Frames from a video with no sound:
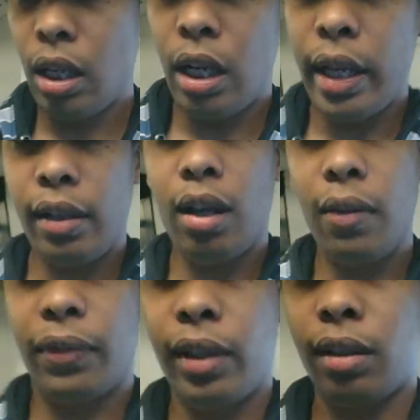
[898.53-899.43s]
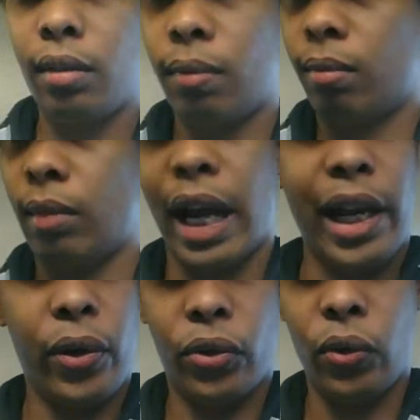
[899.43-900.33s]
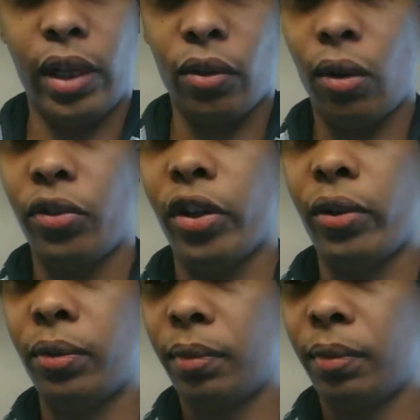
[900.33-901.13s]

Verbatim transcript: And often, I used to do that also.